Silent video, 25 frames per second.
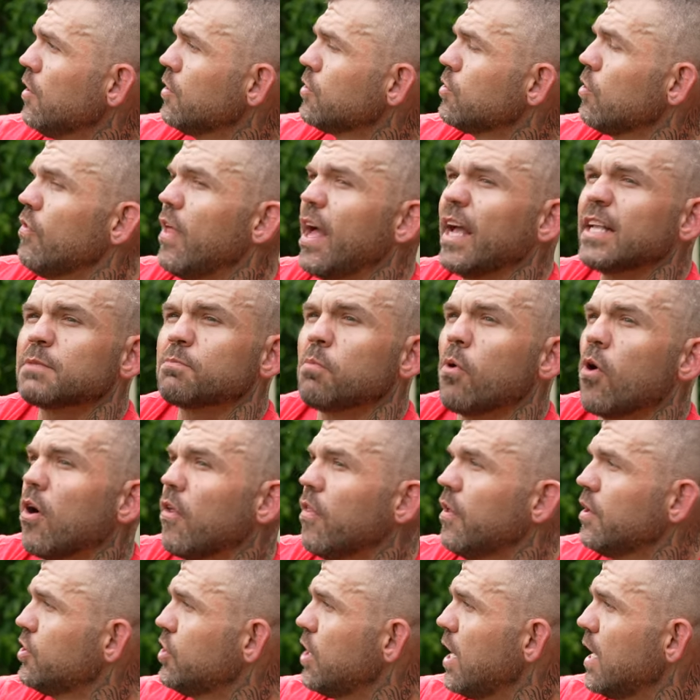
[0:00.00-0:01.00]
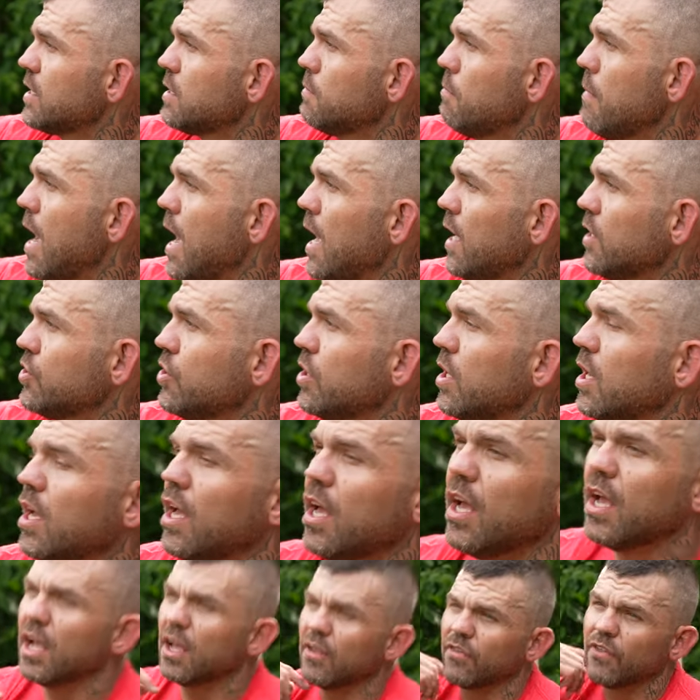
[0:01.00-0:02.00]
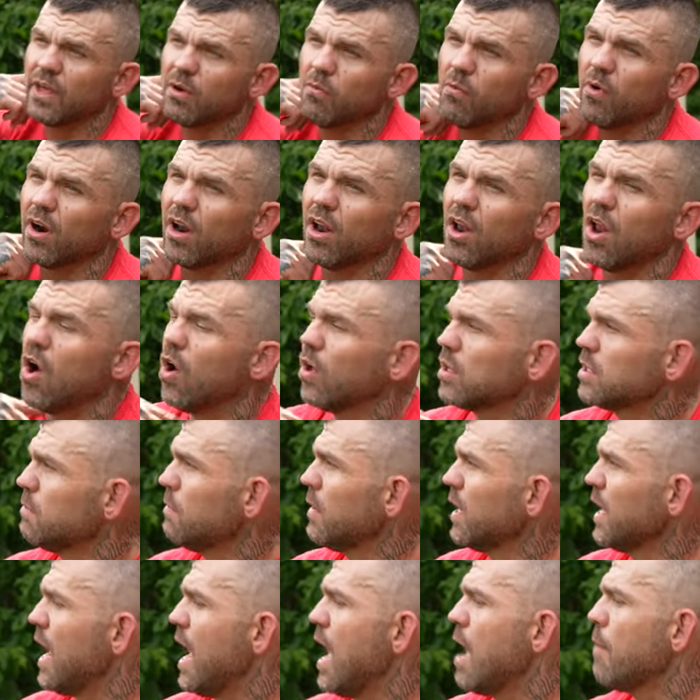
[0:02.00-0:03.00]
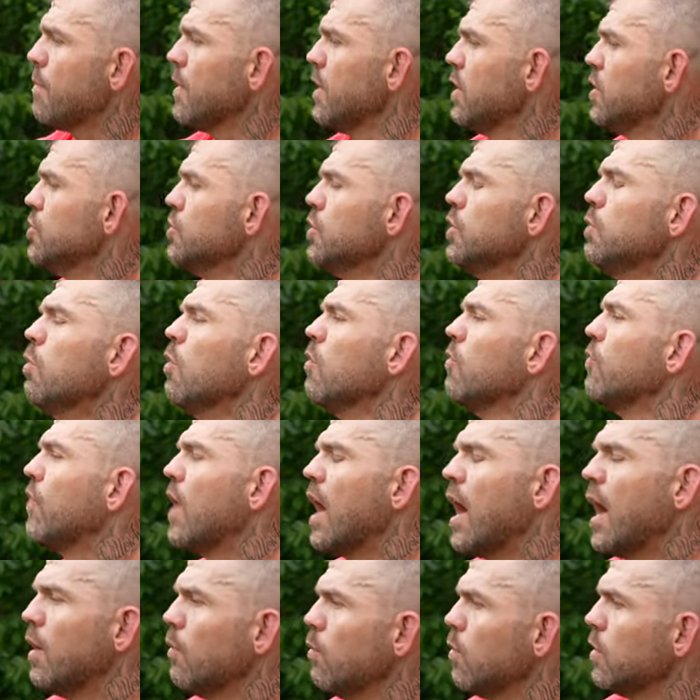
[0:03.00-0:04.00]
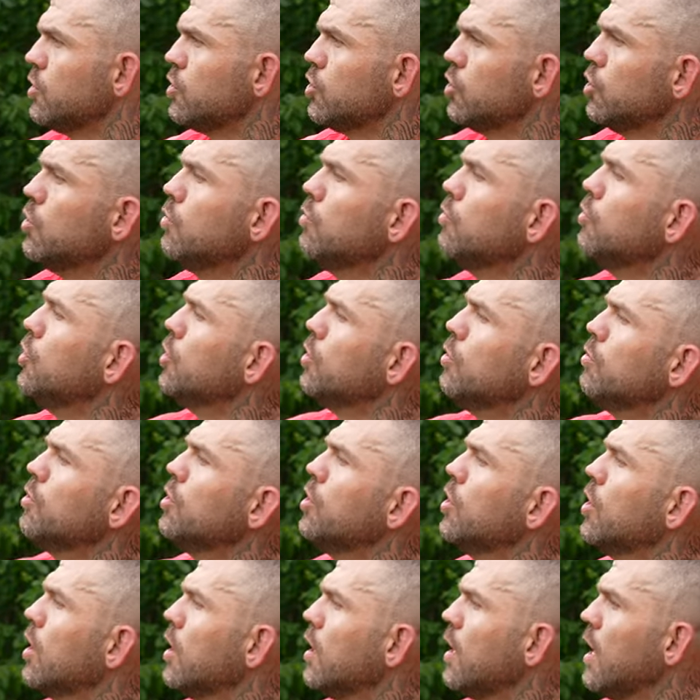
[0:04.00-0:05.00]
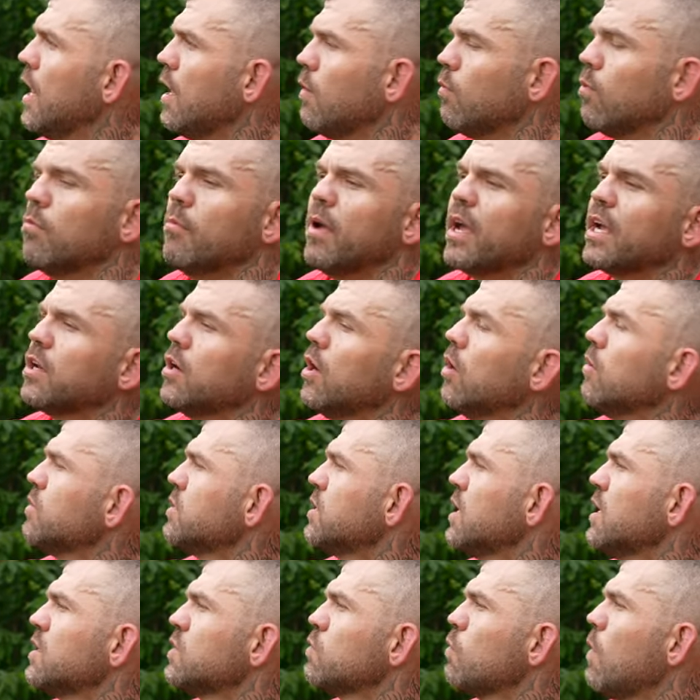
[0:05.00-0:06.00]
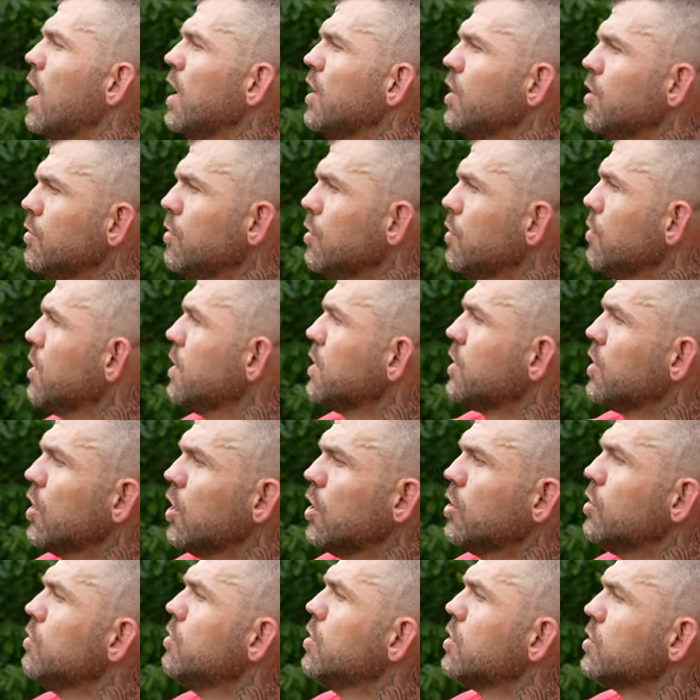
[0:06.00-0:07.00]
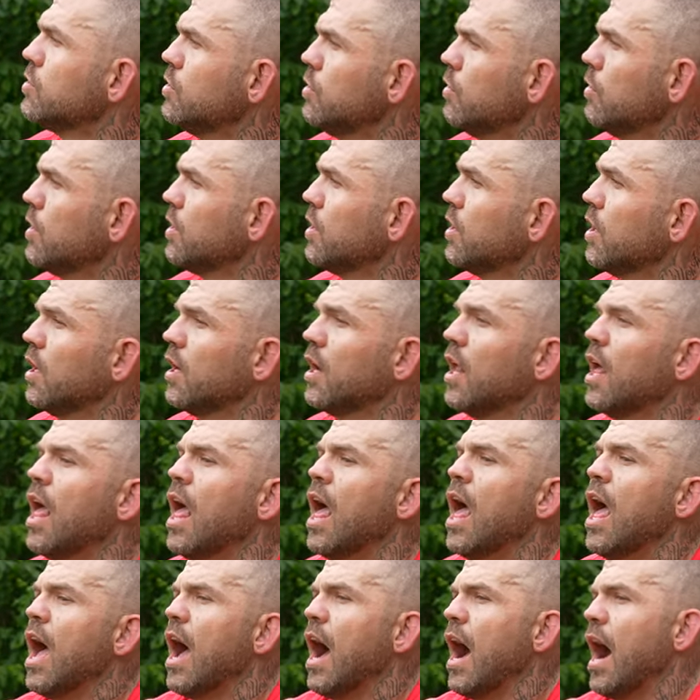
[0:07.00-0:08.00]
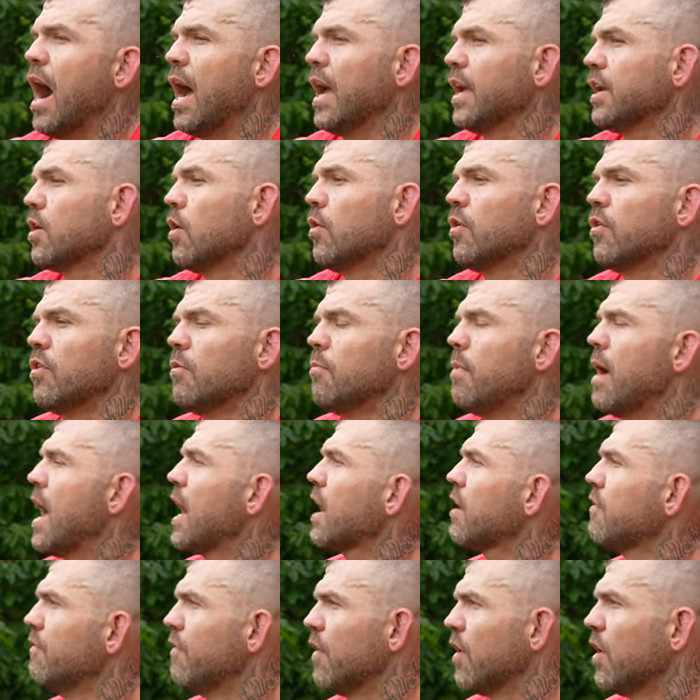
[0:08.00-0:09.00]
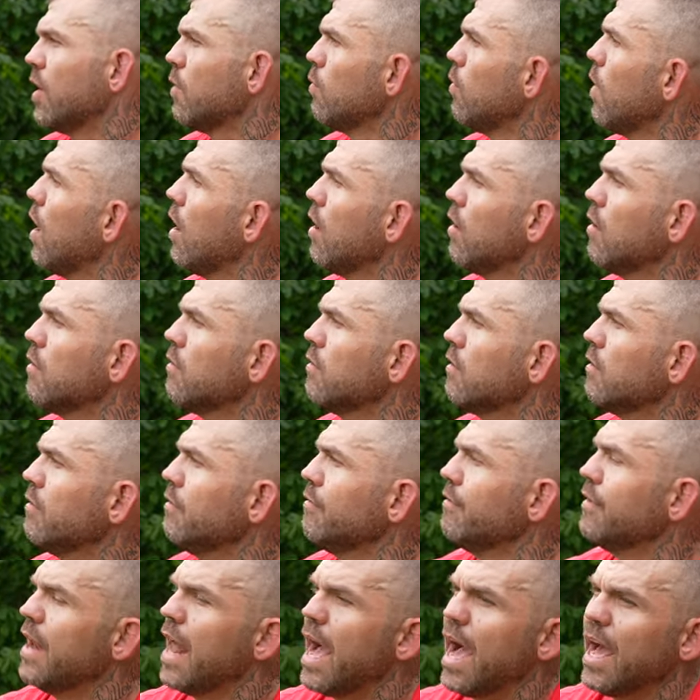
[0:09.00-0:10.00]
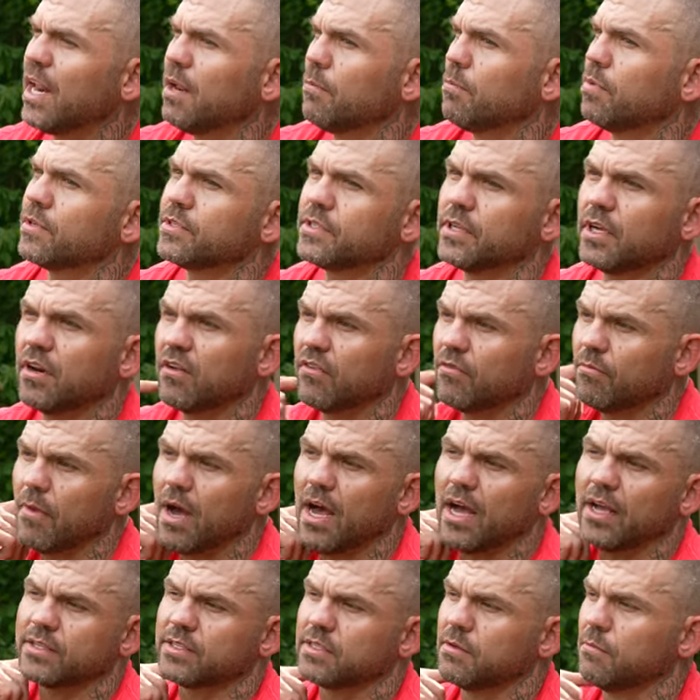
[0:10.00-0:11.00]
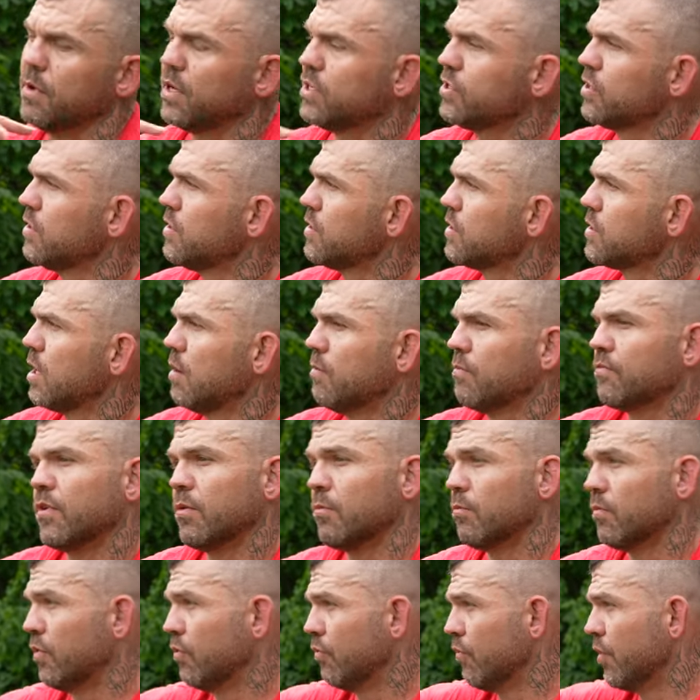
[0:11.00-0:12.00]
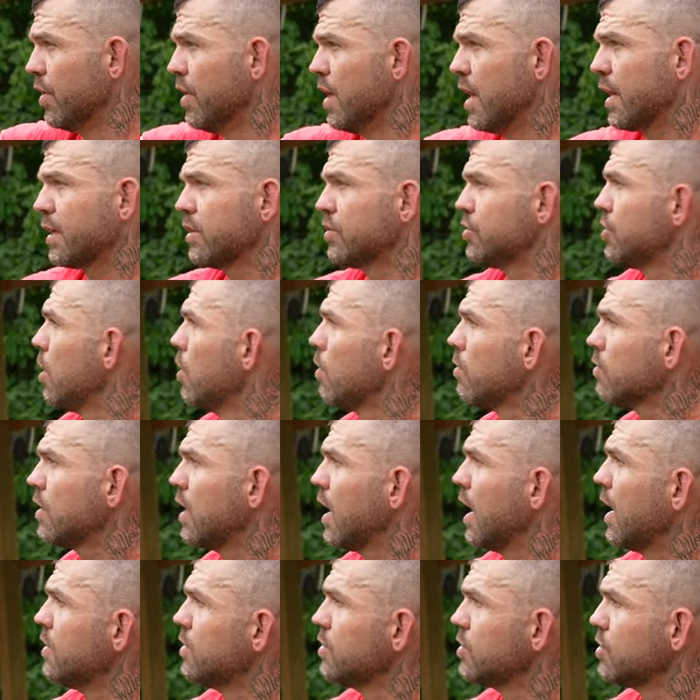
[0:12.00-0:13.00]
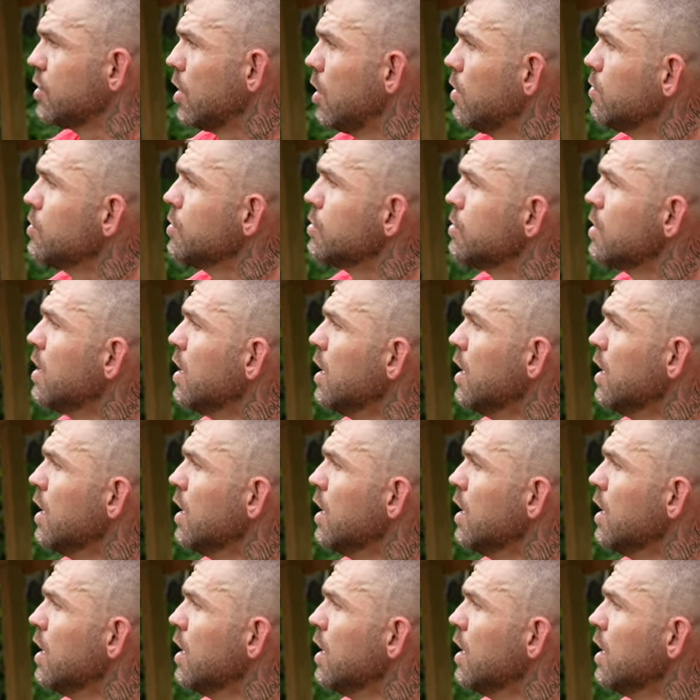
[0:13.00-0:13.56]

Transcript: So that's part of the chess match. And then what'll ultimately happen is you will find what you do good. And it will make no sense why you do it good, you just do it good. I go to the back very well. ninety percent of my submissions come from the rear naked choke that I just showed you.